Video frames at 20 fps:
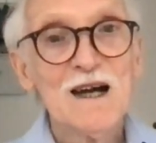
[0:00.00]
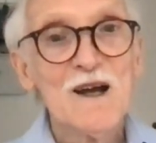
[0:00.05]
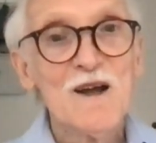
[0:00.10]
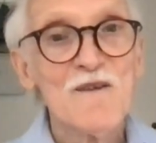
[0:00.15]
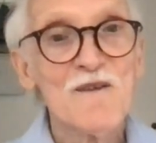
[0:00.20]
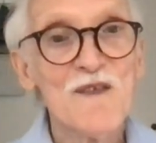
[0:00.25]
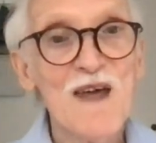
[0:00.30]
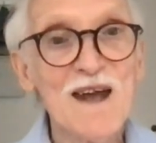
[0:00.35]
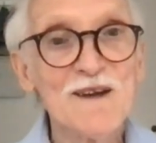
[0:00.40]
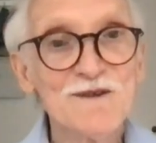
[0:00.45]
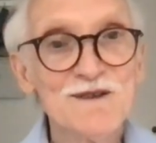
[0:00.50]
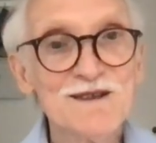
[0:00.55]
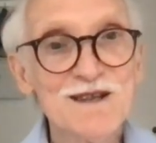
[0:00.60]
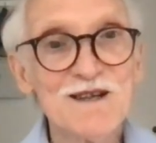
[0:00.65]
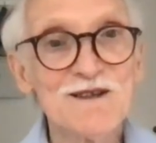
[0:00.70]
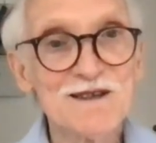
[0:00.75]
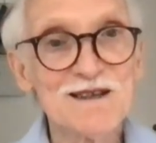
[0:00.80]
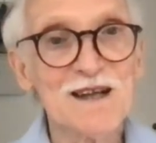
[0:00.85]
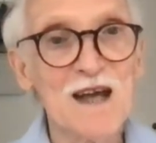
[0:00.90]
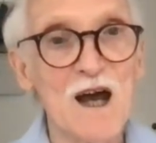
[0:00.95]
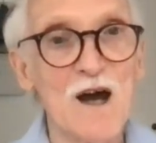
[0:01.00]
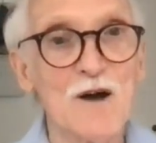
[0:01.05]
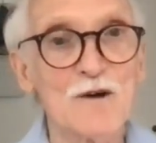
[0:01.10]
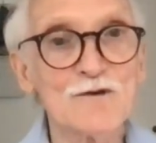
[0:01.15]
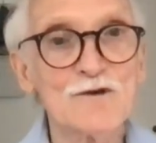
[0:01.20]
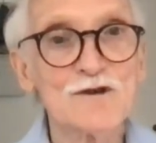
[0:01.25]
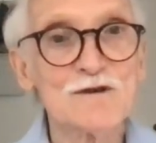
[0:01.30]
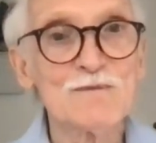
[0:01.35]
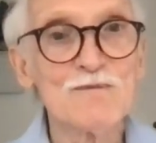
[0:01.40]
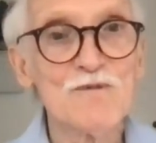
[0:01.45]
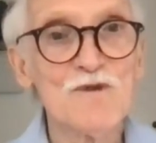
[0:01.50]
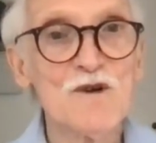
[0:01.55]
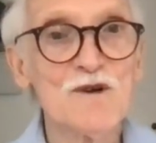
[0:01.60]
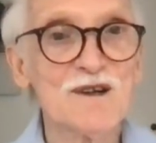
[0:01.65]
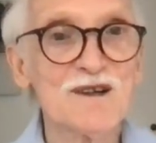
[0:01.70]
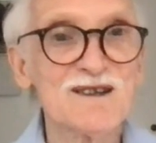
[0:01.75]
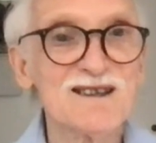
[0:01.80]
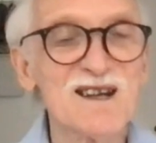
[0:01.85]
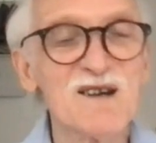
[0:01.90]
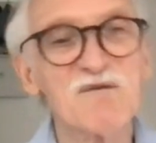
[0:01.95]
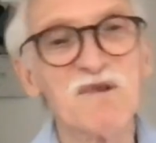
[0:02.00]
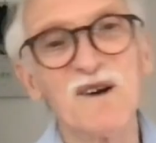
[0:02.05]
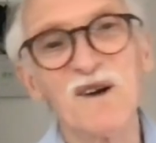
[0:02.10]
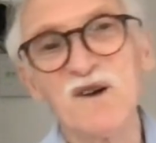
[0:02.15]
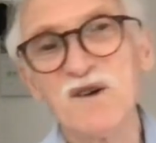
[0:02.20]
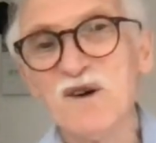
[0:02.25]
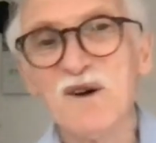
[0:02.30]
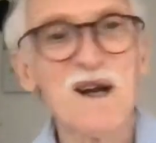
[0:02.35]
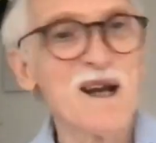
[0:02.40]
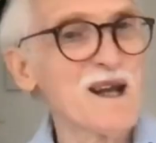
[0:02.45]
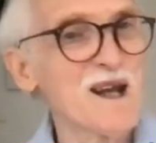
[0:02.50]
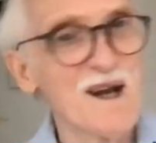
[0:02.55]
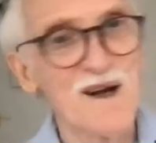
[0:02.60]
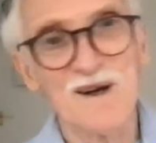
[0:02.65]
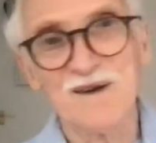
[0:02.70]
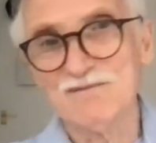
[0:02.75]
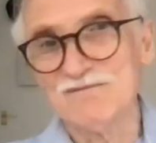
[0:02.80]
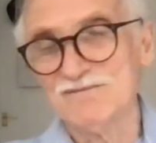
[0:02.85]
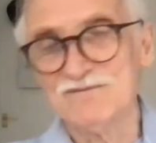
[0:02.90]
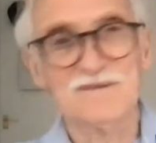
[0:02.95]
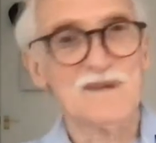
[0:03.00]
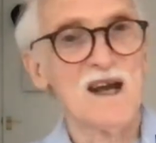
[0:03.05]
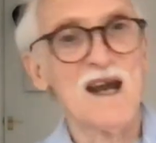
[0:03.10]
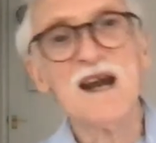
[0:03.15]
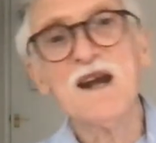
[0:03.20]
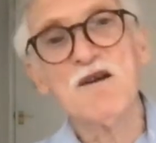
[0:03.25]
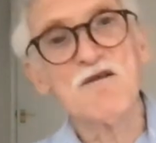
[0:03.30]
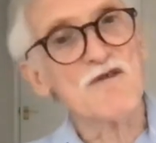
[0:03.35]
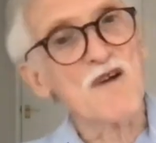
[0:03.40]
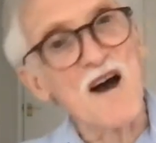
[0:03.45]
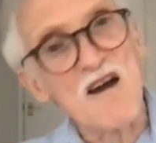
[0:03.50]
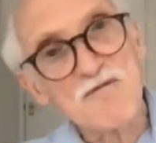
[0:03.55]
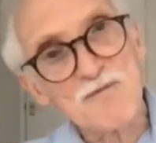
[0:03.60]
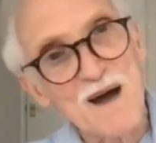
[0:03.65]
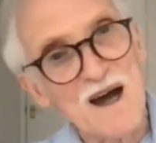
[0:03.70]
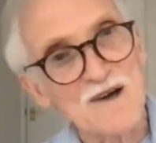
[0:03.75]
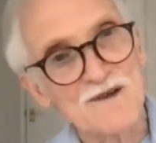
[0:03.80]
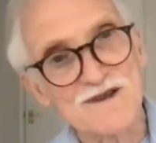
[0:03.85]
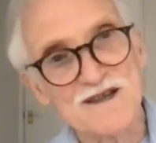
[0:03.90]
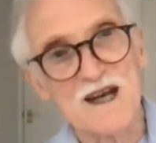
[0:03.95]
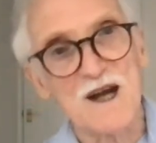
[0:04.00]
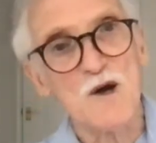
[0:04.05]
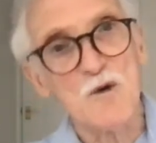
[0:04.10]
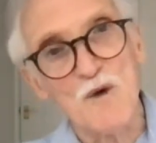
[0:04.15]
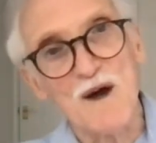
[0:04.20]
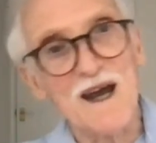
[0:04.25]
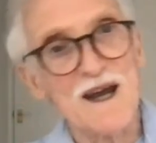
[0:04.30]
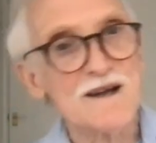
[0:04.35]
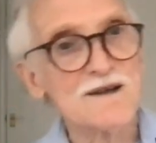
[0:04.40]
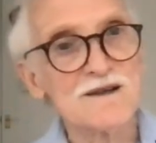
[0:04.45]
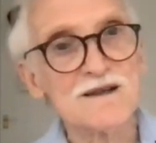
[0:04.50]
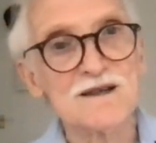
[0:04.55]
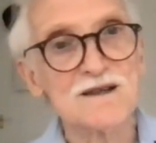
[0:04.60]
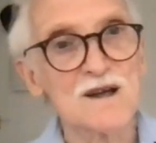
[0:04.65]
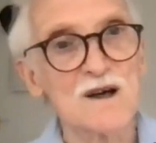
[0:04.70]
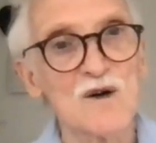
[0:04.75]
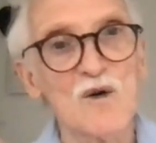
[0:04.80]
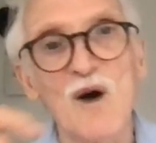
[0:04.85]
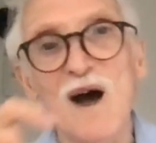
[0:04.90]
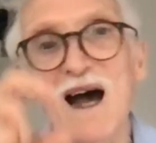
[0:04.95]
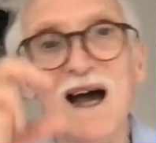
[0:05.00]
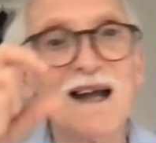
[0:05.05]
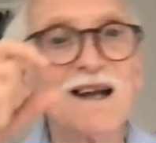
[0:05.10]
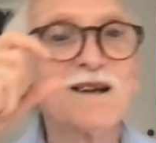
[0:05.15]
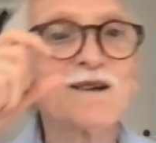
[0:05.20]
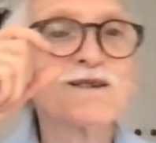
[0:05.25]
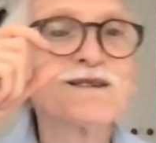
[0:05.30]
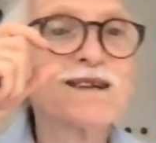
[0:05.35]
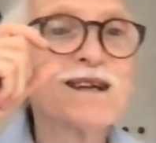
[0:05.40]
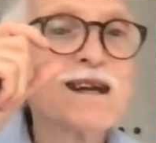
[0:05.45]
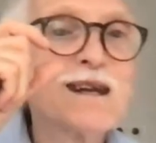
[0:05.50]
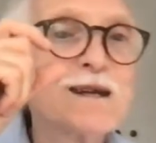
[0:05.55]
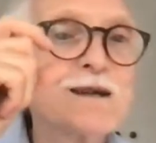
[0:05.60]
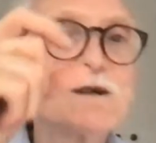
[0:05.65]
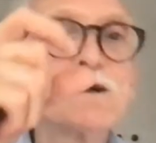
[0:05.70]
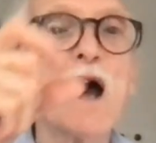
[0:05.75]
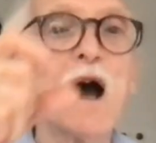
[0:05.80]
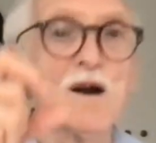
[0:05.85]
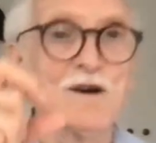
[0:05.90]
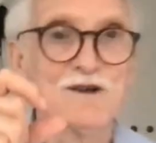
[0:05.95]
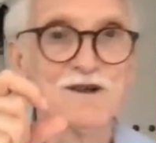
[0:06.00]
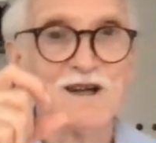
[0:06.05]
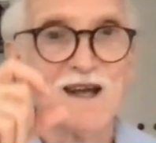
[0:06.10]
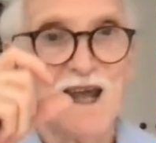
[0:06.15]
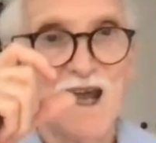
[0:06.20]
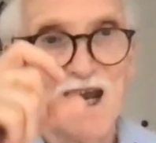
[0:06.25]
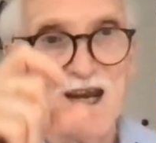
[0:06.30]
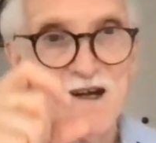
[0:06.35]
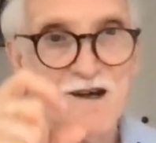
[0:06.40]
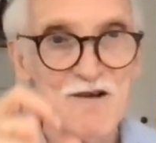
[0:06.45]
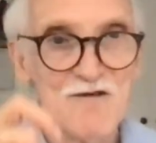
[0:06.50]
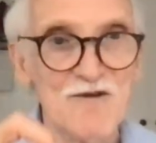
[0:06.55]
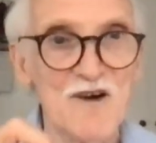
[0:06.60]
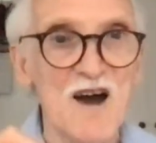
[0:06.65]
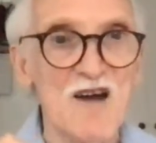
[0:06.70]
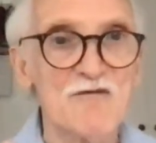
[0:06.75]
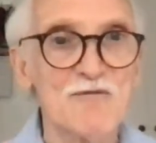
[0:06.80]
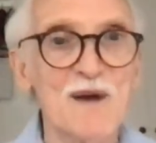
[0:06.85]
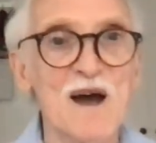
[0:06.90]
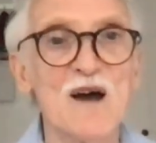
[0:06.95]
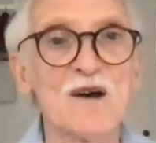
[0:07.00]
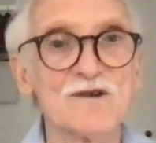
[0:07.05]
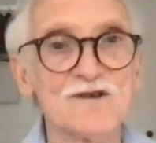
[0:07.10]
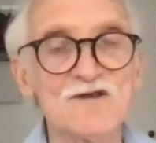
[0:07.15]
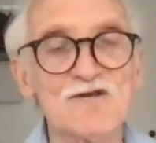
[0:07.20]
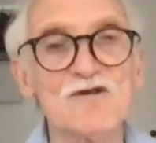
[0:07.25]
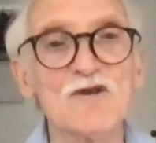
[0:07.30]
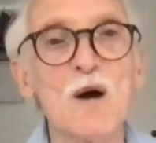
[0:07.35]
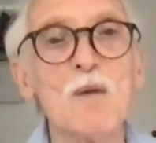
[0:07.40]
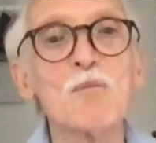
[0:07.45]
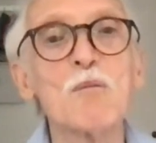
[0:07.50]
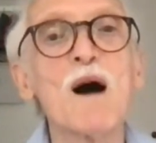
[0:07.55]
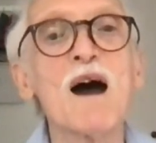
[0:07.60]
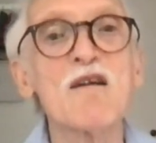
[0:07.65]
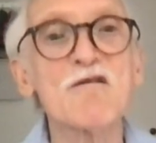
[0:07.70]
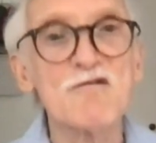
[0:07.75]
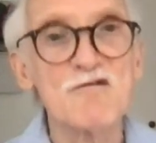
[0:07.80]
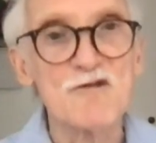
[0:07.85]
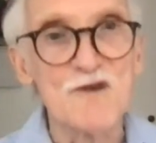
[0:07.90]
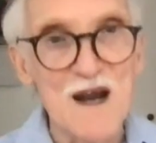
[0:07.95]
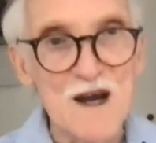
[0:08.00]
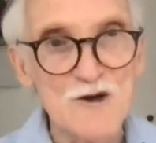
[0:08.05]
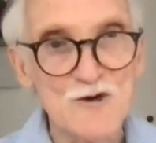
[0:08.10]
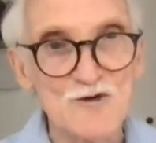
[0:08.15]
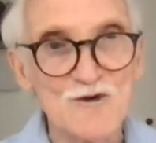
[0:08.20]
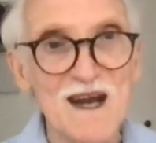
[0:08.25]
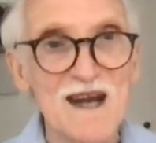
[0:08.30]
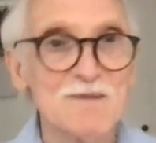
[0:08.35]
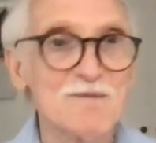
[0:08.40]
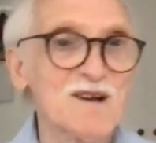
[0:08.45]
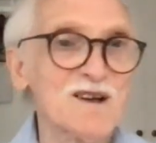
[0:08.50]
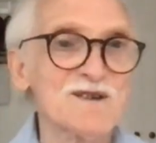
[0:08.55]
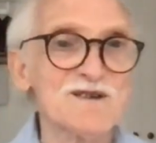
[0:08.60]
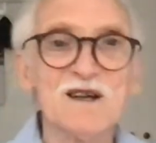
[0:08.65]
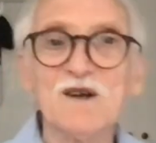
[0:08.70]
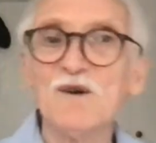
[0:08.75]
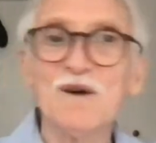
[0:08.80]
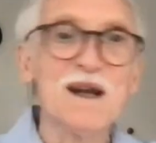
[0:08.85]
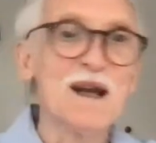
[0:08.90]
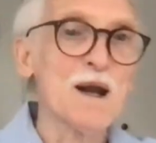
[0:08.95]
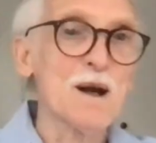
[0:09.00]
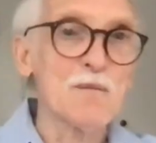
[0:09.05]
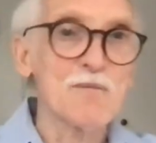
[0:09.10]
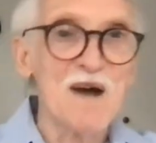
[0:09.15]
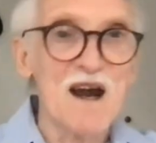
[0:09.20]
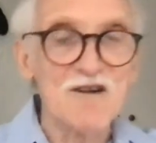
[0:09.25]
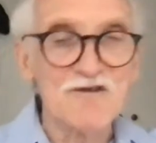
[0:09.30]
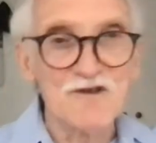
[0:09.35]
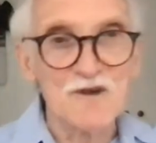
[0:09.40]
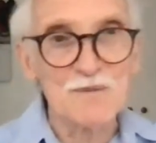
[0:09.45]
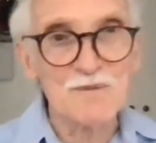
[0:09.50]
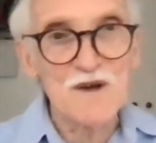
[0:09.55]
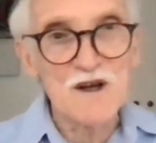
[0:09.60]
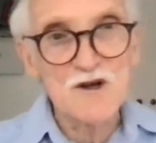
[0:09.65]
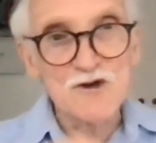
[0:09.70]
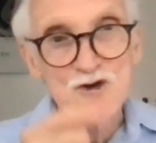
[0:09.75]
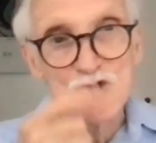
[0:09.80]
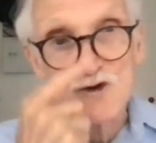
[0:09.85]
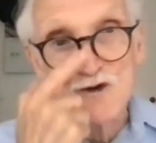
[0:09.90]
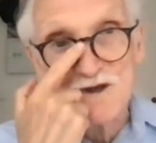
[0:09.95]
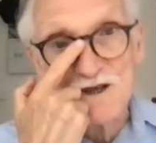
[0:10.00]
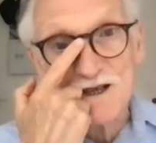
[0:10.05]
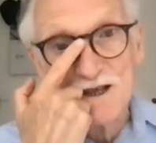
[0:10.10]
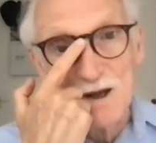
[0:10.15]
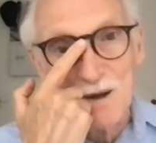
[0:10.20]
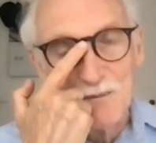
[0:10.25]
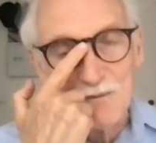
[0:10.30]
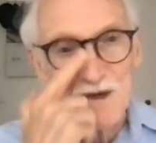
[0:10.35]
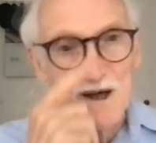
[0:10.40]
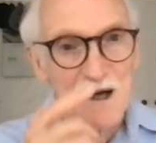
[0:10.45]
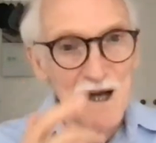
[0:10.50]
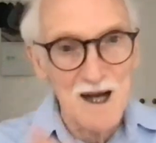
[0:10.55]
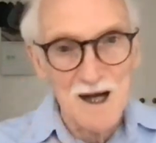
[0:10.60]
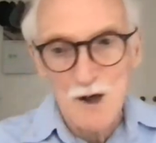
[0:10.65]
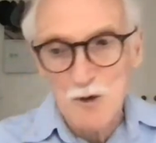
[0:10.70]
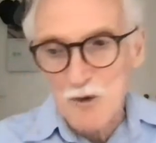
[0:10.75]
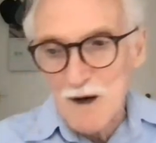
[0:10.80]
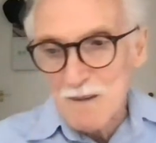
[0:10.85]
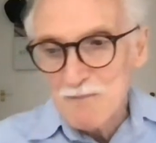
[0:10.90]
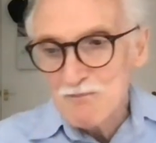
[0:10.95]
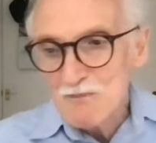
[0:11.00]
That discount, you can say, well, I'm going to get £85 anyway, so I'll deduct £85 from my freight rate because I'm going to get it back from the insurance company anyway.